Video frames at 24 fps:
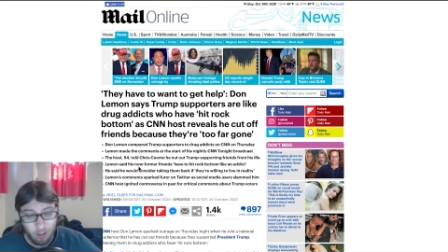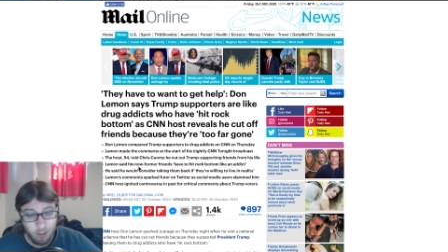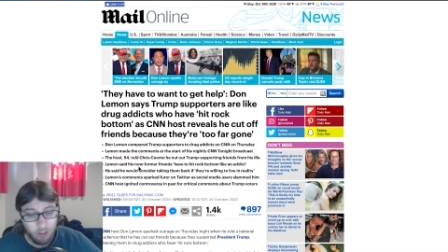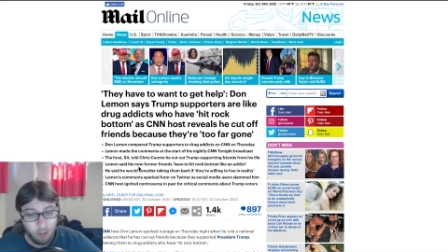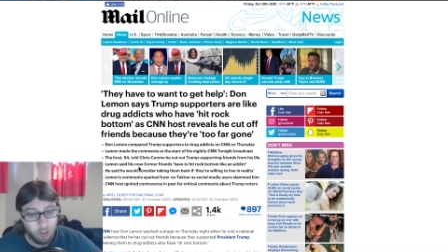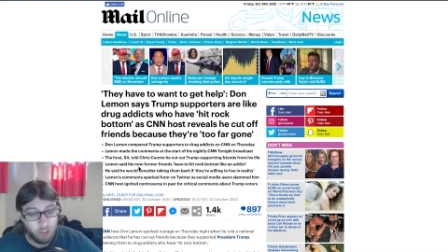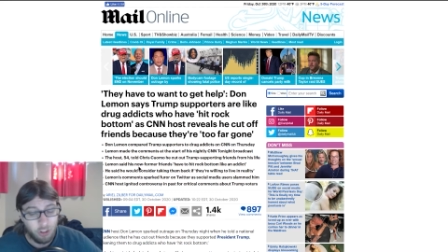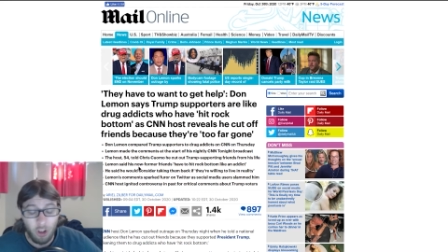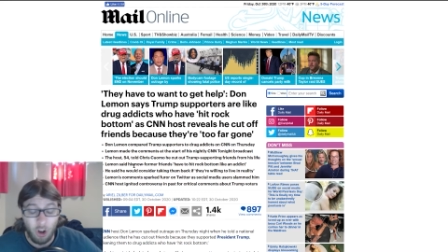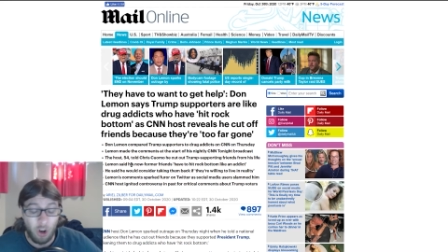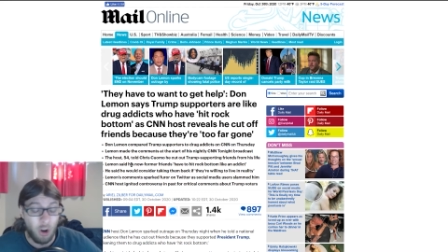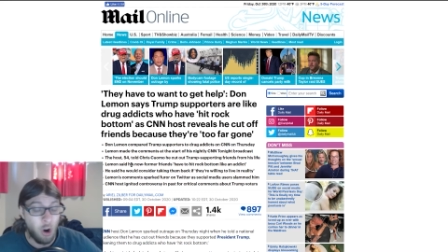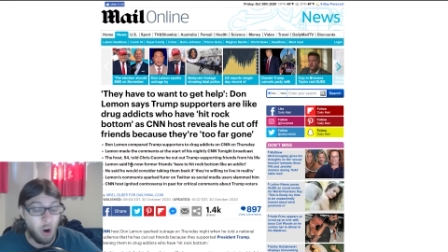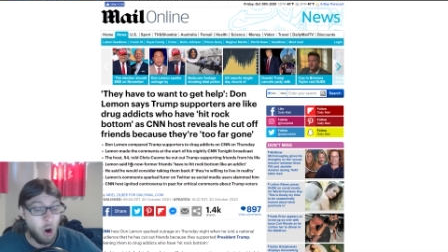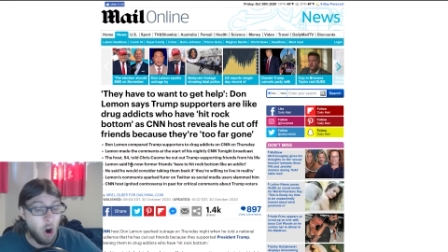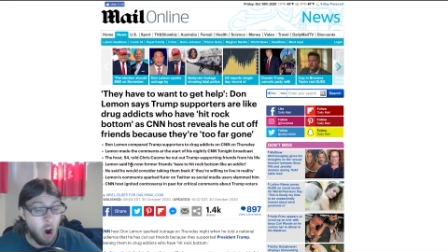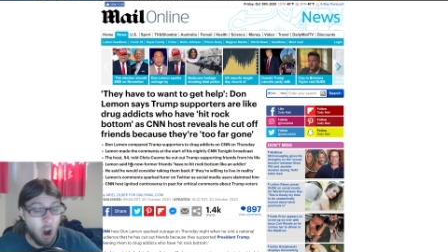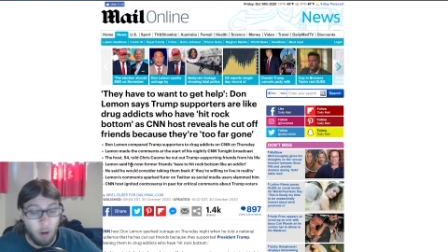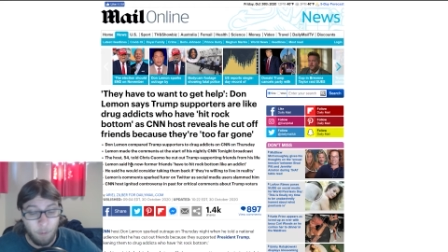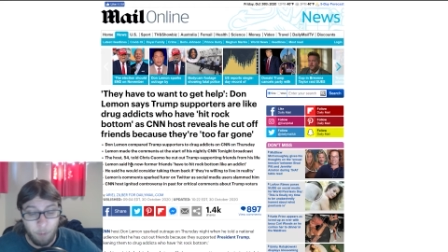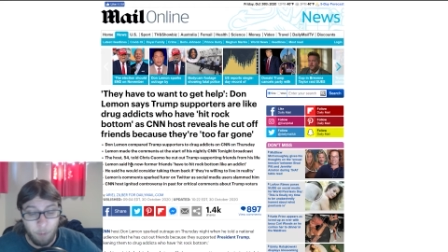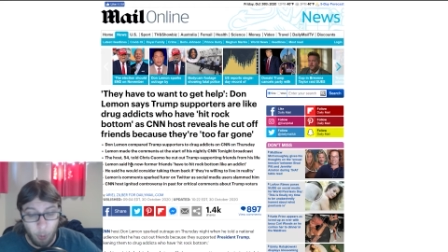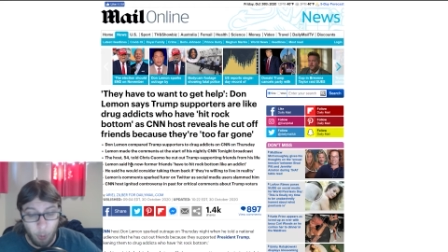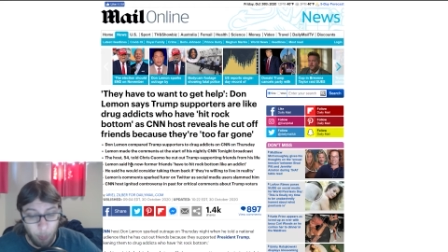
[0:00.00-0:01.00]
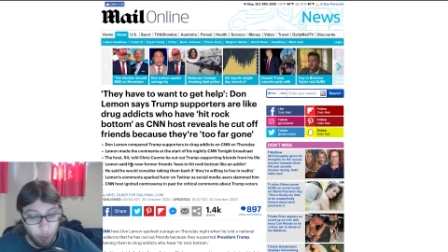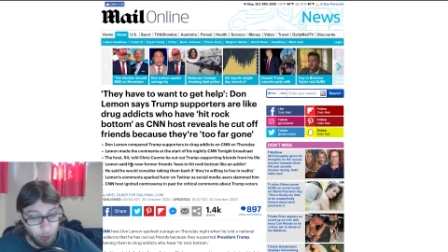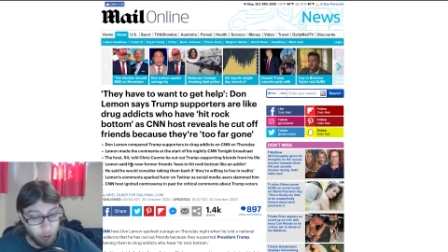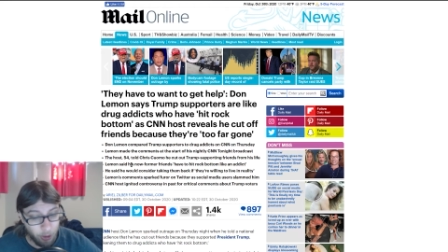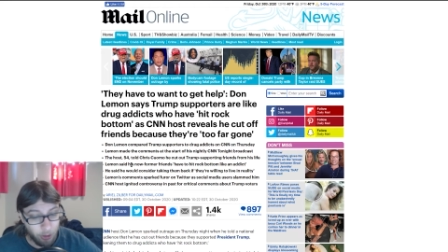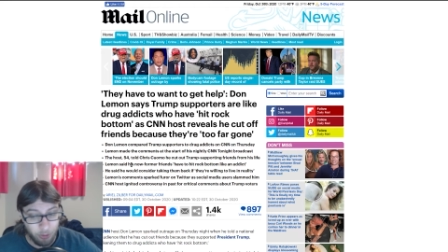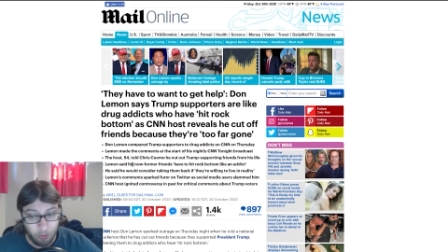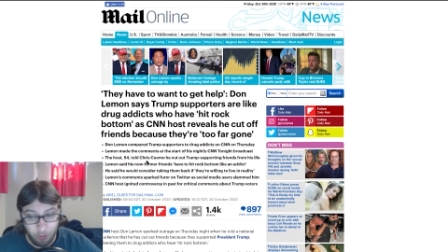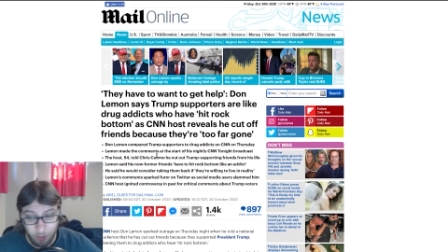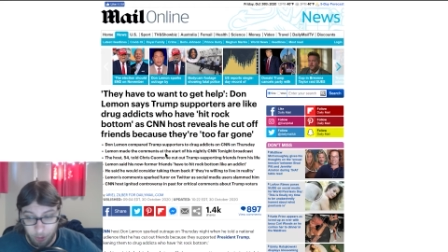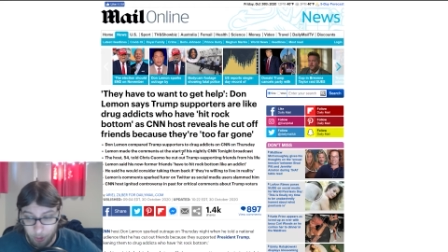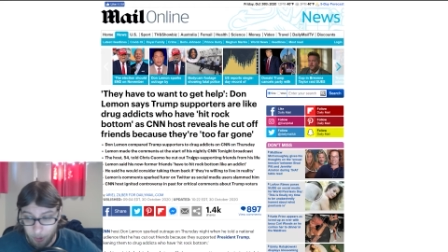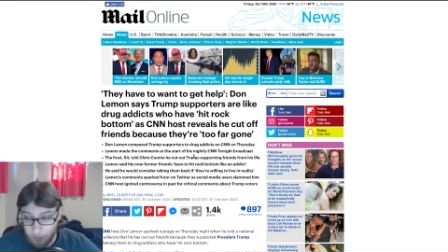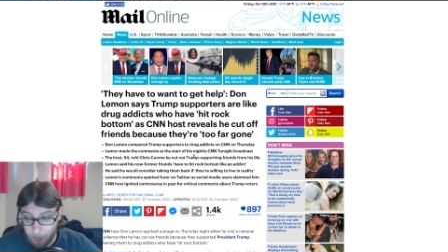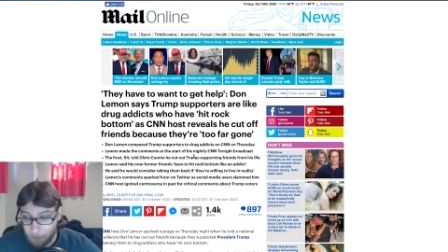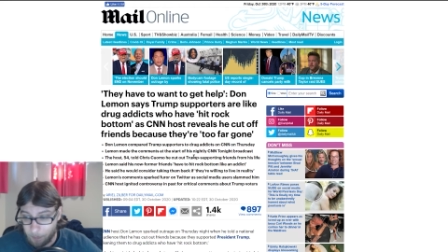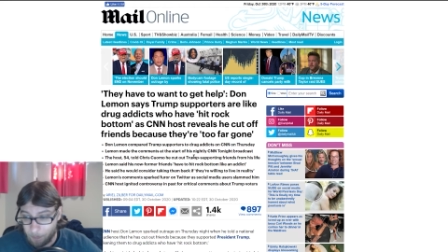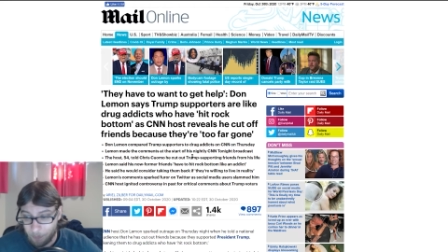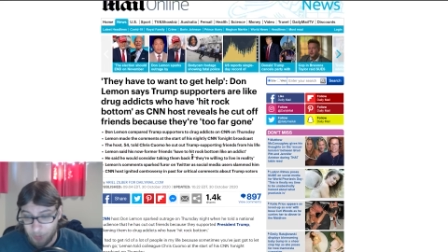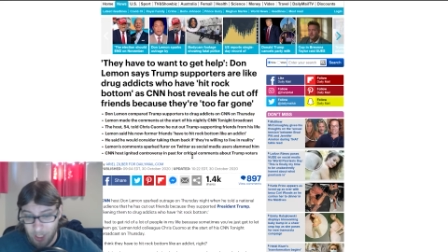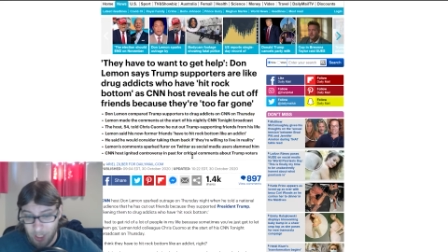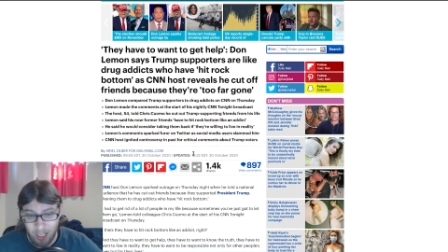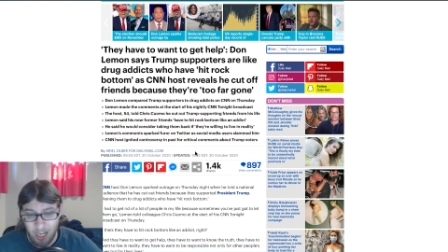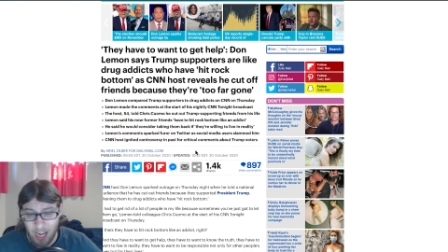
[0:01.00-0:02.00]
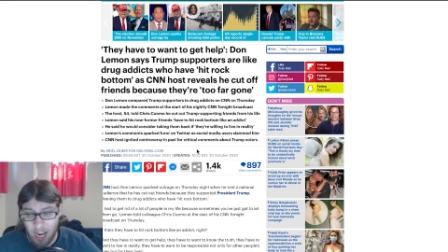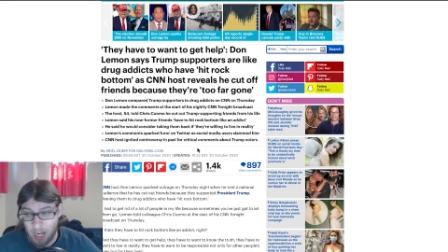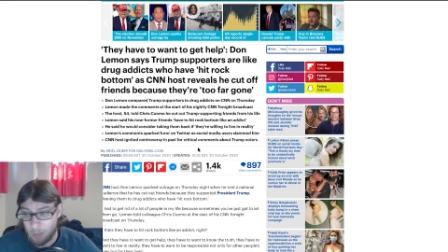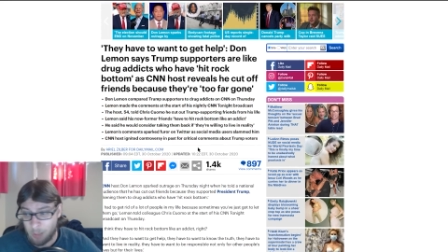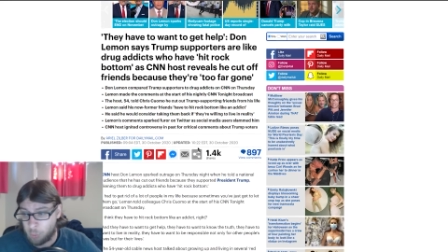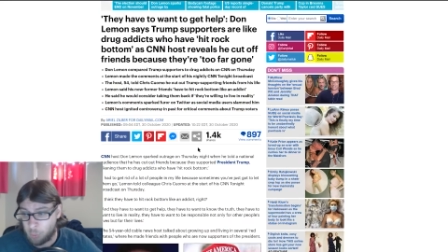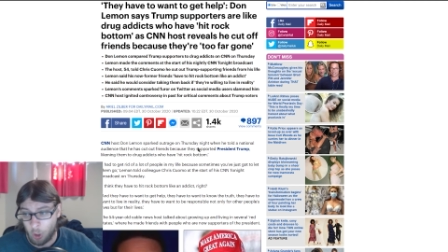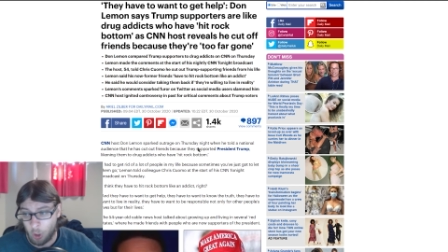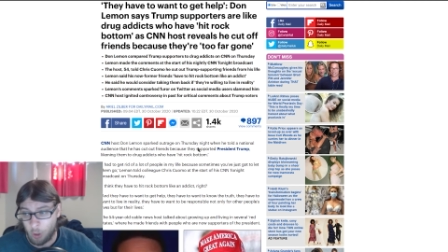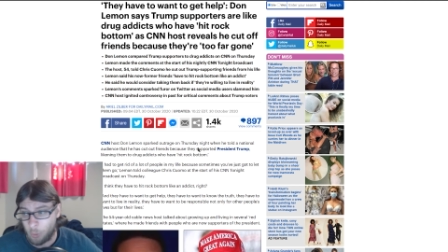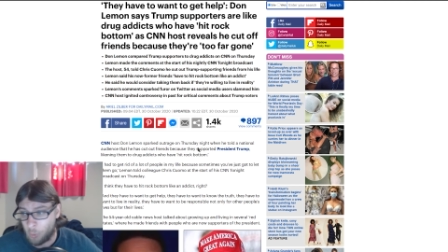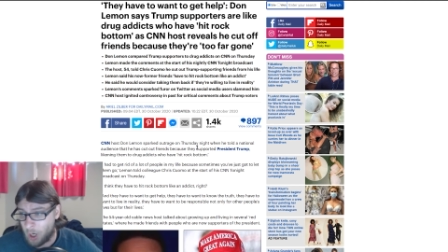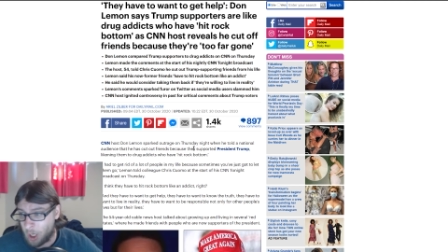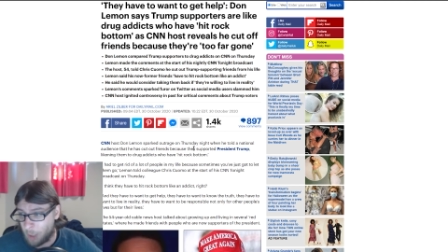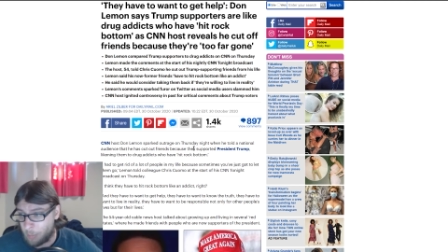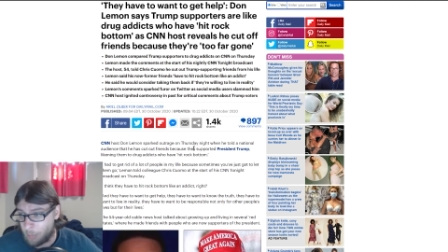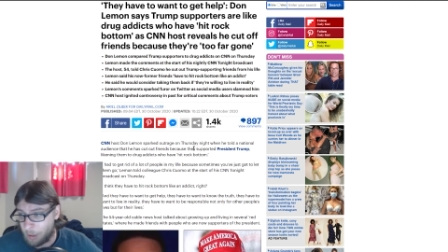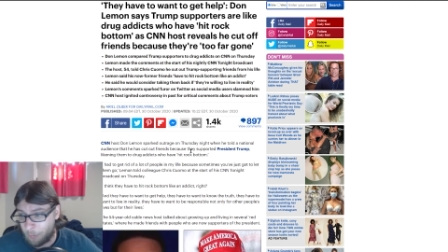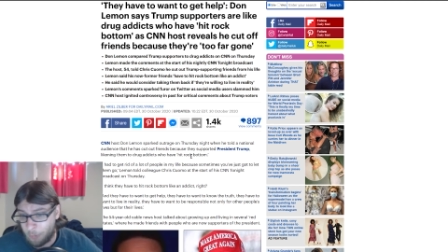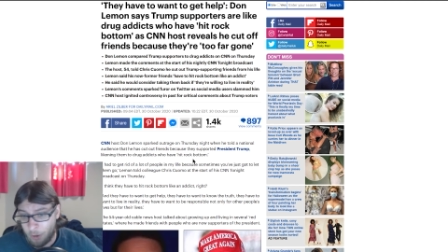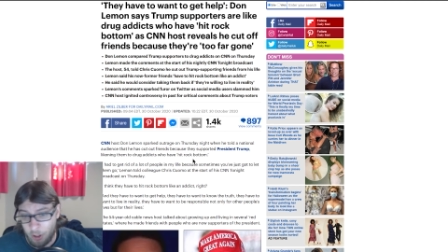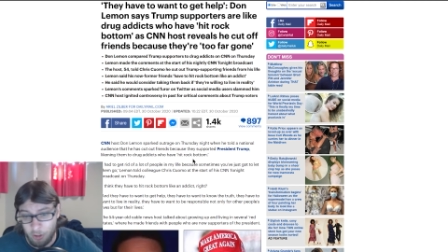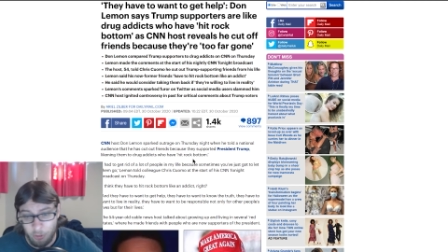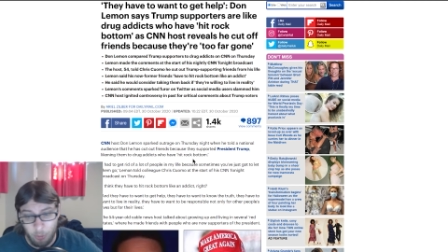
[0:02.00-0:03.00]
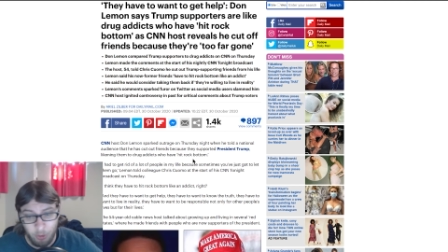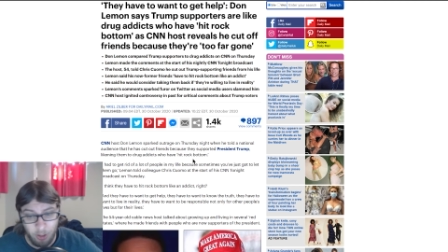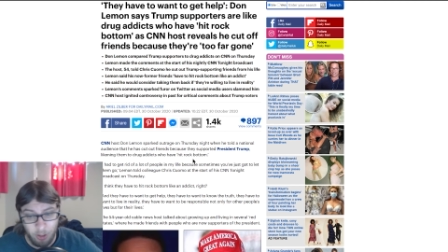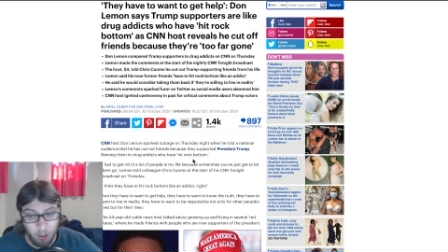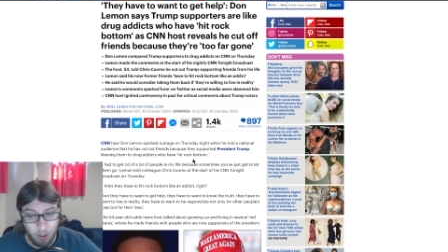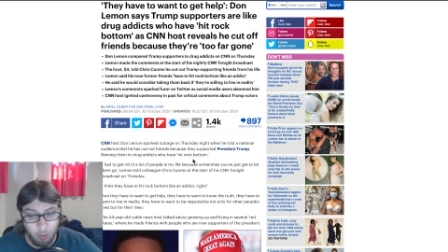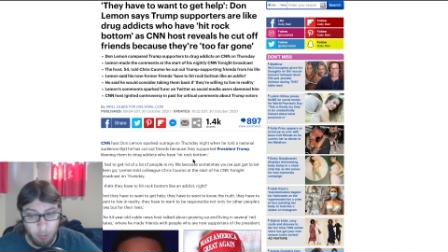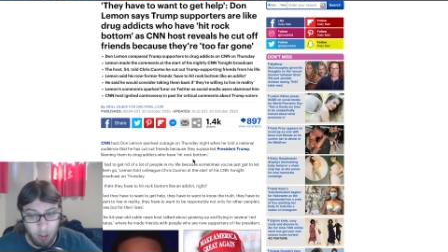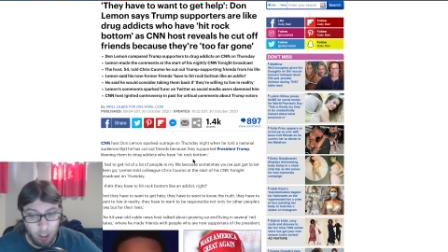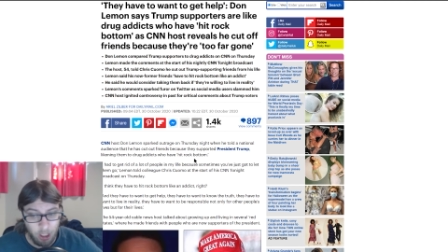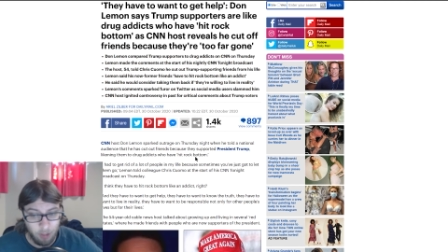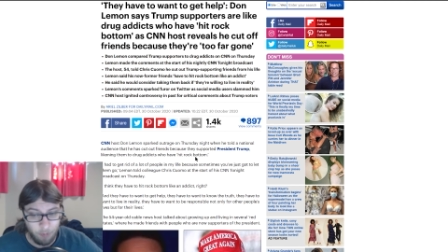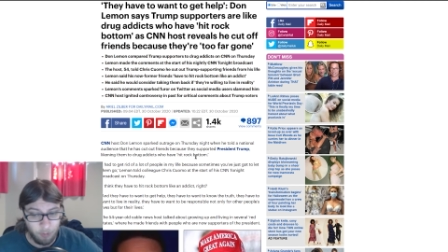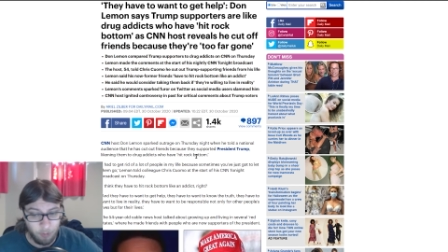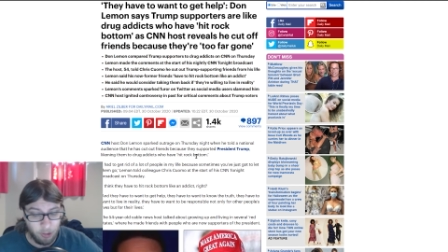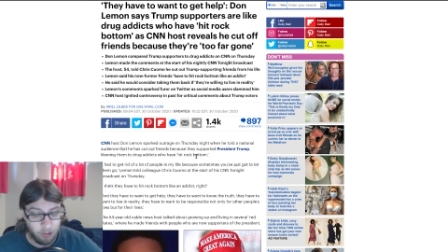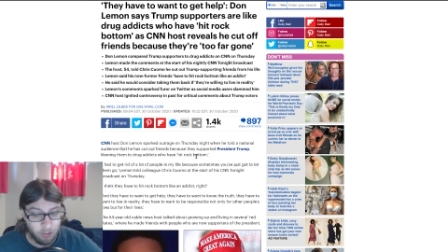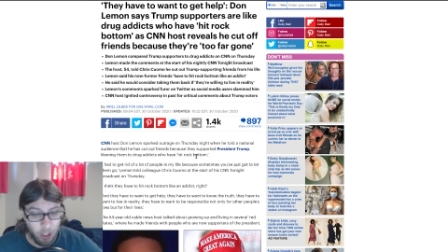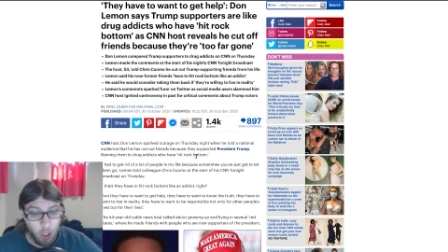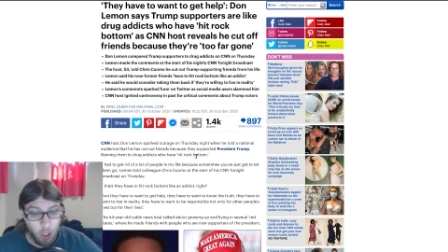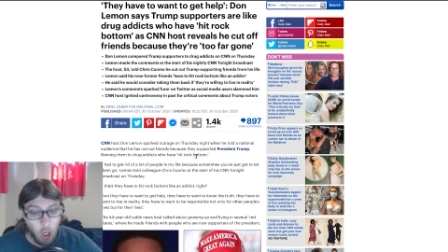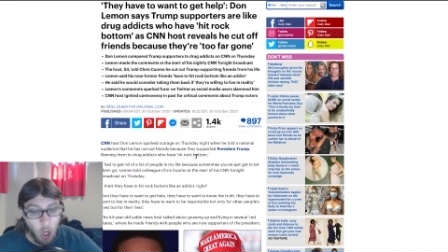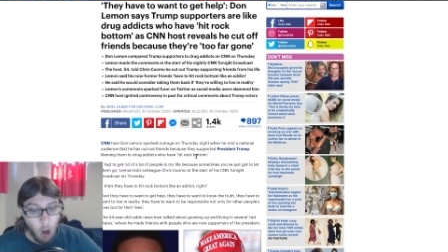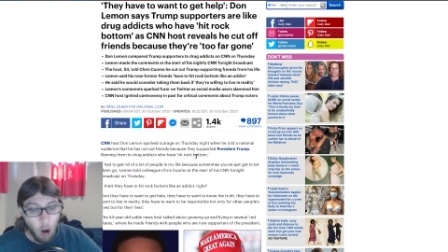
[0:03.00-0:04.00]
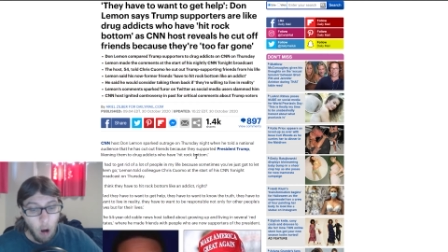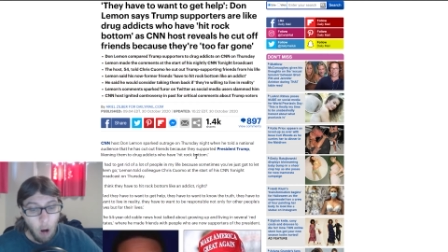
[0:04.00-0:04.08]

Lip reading: Just an awful person. And I wouldn't want to be friends with him. And if he said,